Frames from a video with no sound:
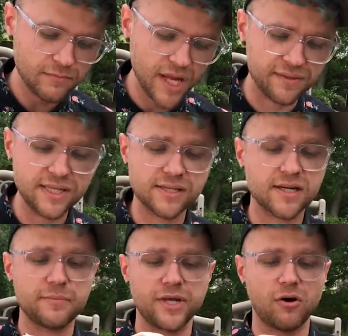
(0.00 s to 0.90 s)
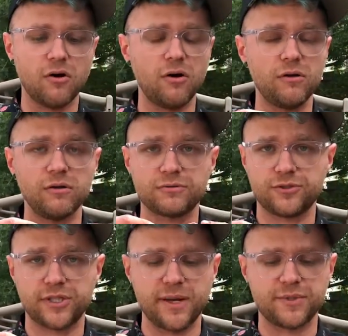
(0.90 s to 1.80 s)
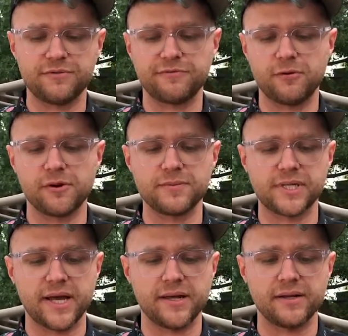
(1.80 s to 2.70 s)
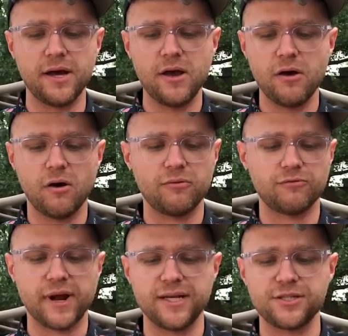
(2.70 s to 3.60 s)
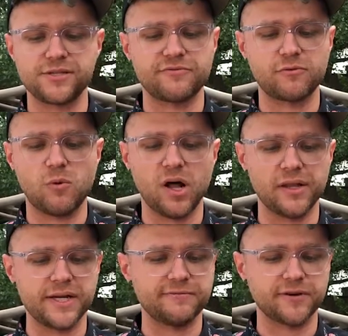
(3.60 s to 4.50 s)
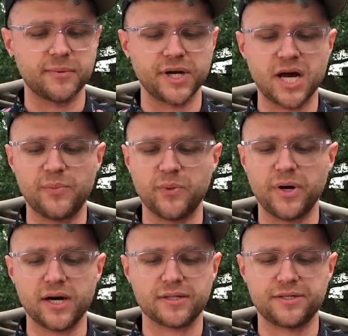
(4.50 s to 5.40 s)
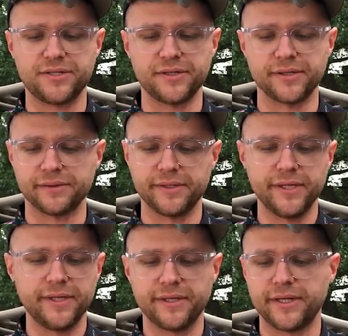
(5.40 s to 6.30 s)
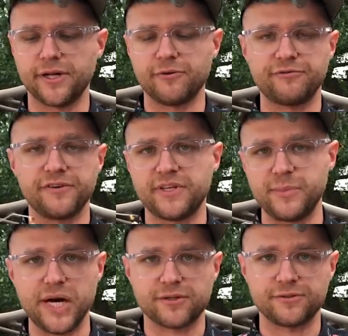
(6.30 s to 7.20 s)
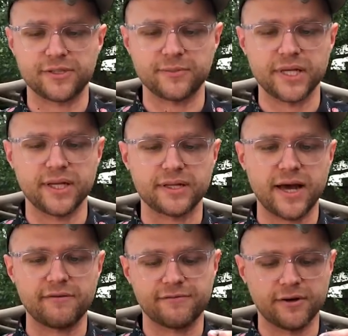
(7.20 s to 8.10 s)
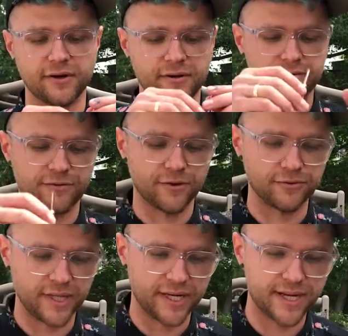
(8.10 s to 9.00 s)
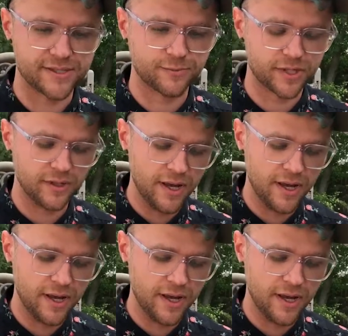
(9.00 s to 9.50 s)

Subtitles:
And these come in all shapes and forms and ranges of quality, from a couple bucks to, $50 or something like that for a really nice one.